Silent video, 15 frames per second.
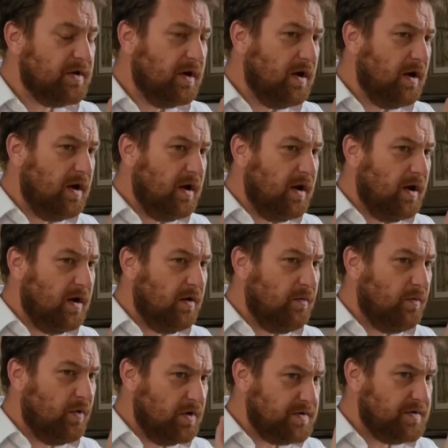One? Wouter
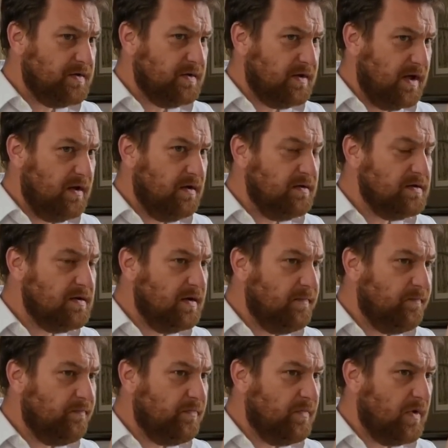was killed.
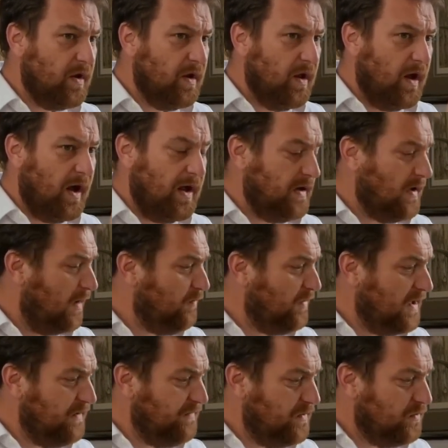I
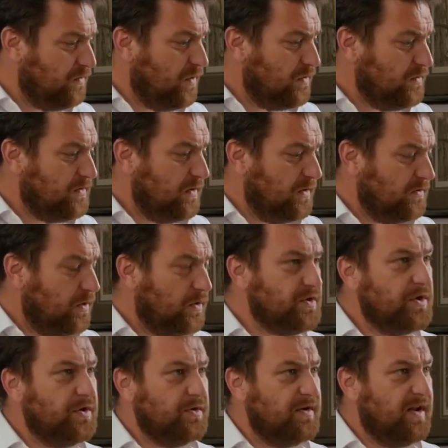believe you wrote
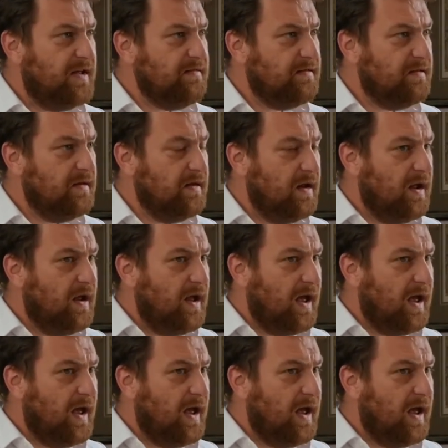torture to death,